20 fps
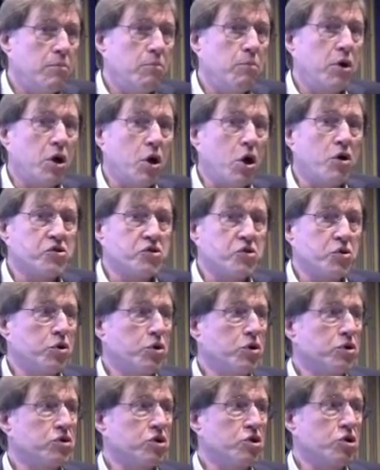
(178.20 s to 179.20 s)
but also
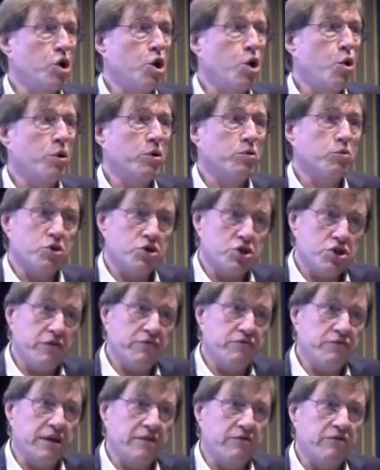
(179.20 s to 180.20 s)
good to know when we're
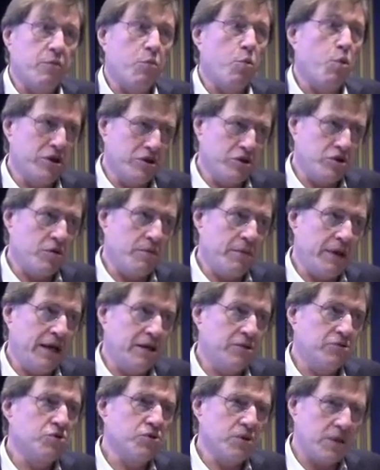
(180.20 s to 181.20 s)
shifting from one
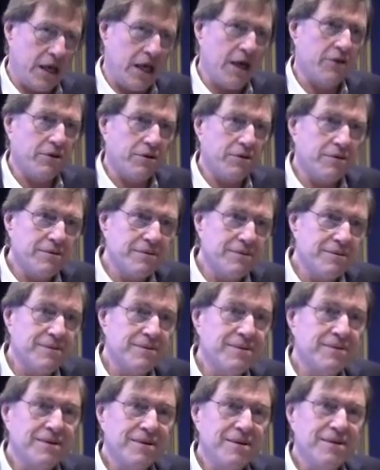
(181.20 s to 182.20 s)
domain to the other.
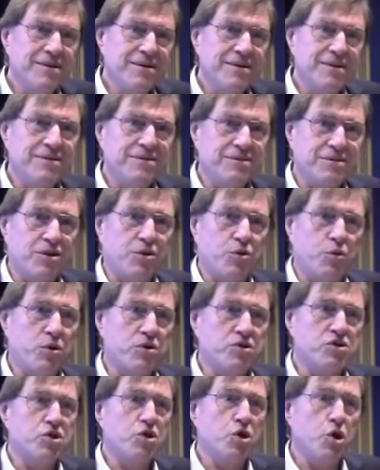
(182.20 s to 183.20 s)
In other words, to know